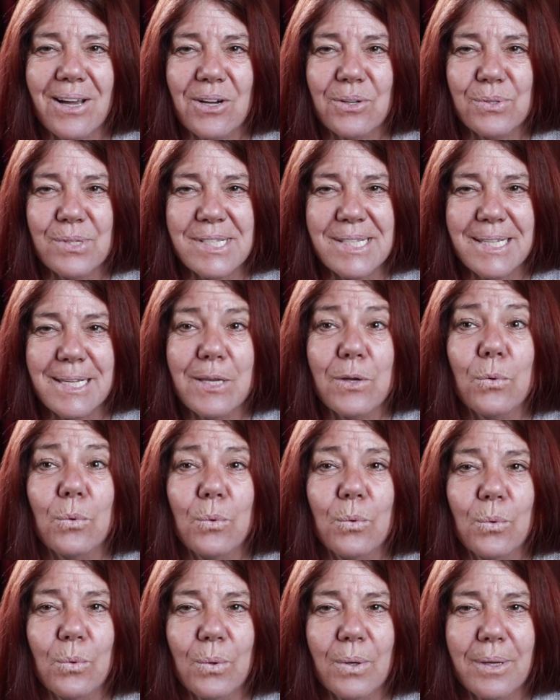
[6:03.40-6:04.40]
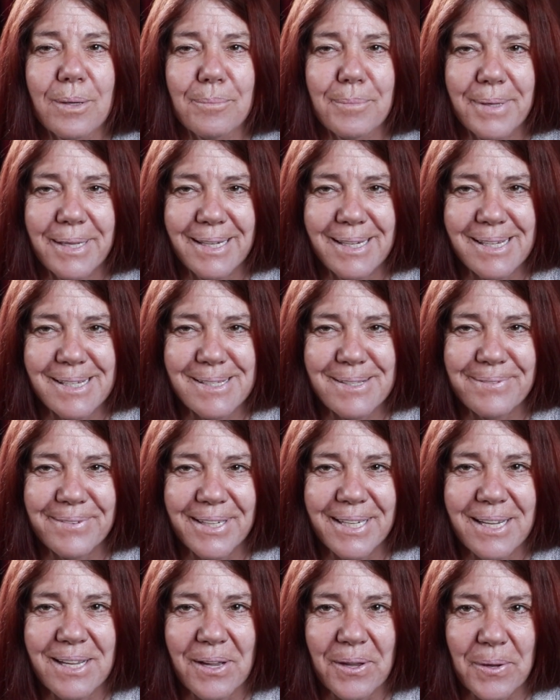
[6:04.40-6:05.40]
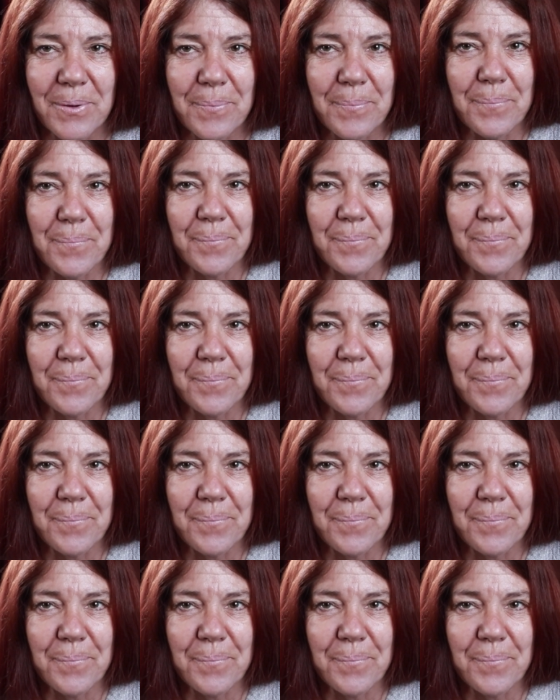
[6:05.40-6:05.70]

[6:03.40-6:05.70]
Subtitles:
I'll see you all in my next video.